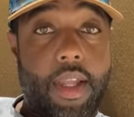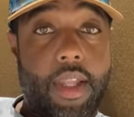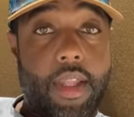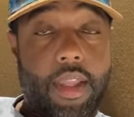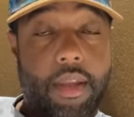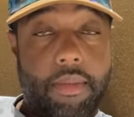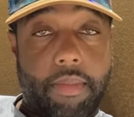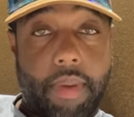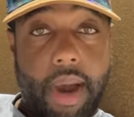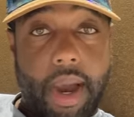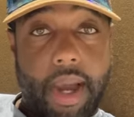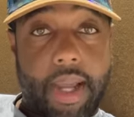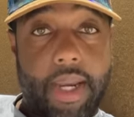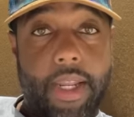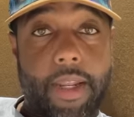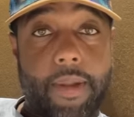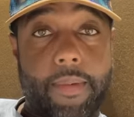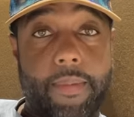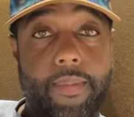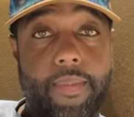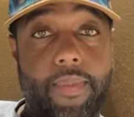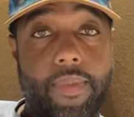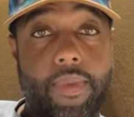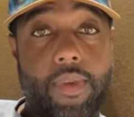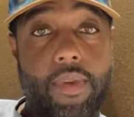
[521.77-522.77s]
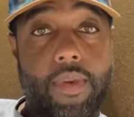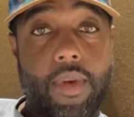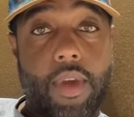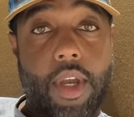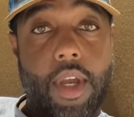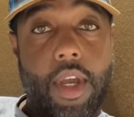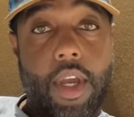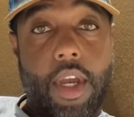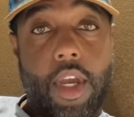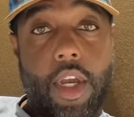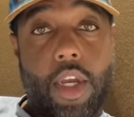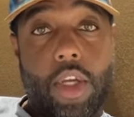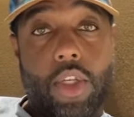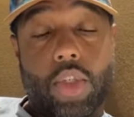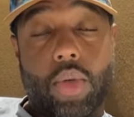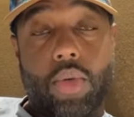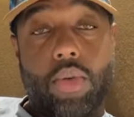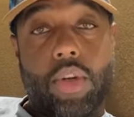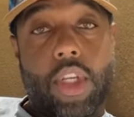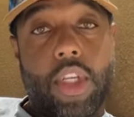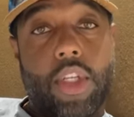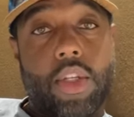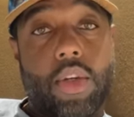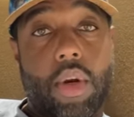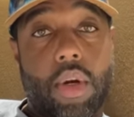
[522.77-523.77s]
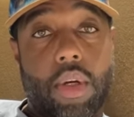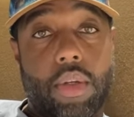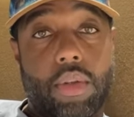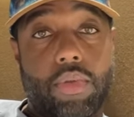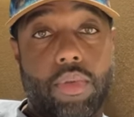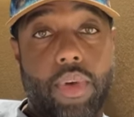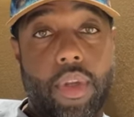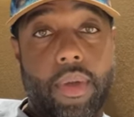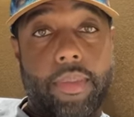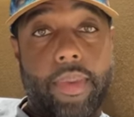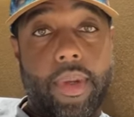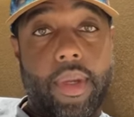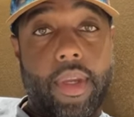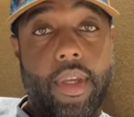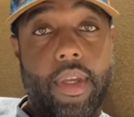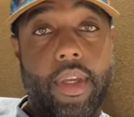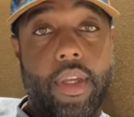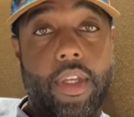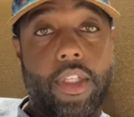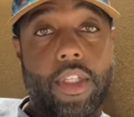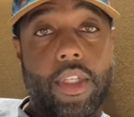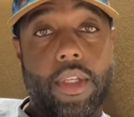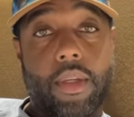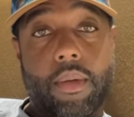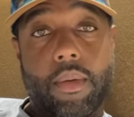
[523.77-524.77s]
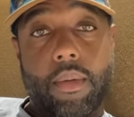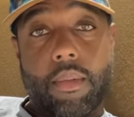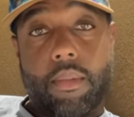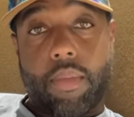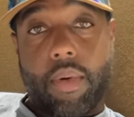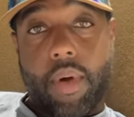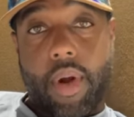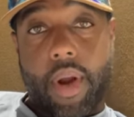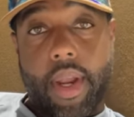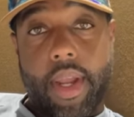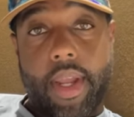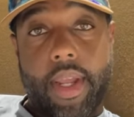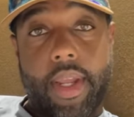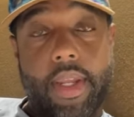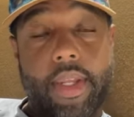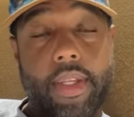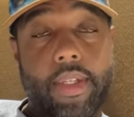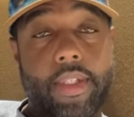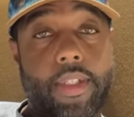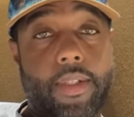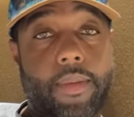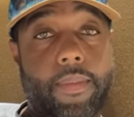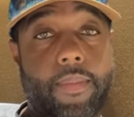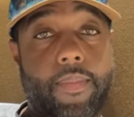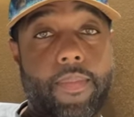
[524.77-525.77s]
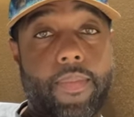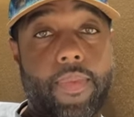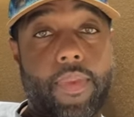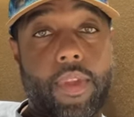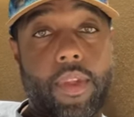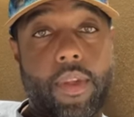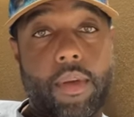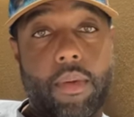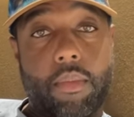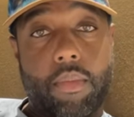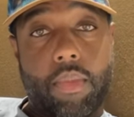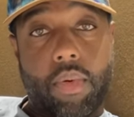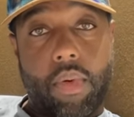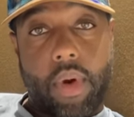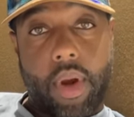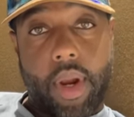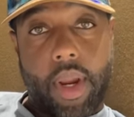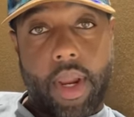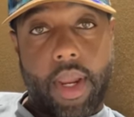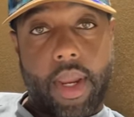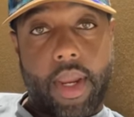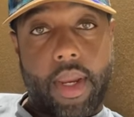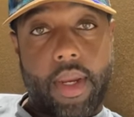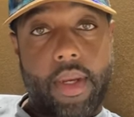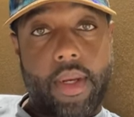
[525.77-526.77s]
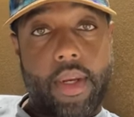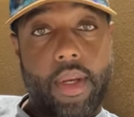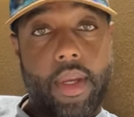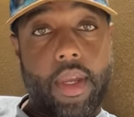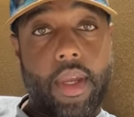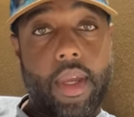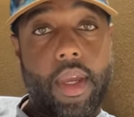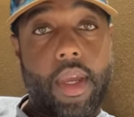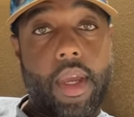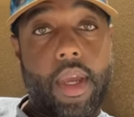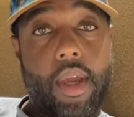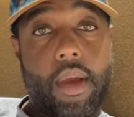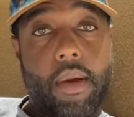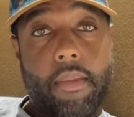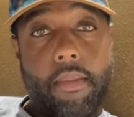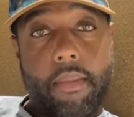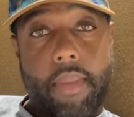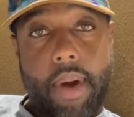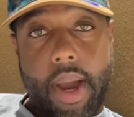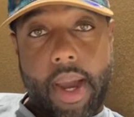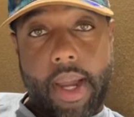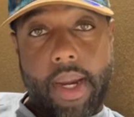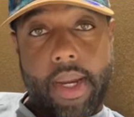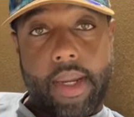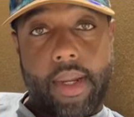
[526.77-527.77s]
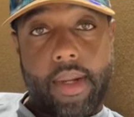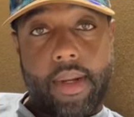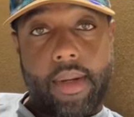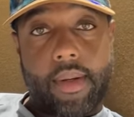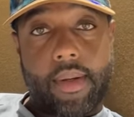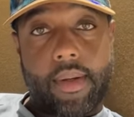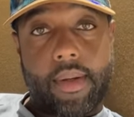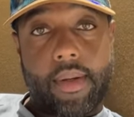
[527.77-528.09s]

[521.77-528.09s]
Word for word: the body. So these are the three B's brains, brand, body.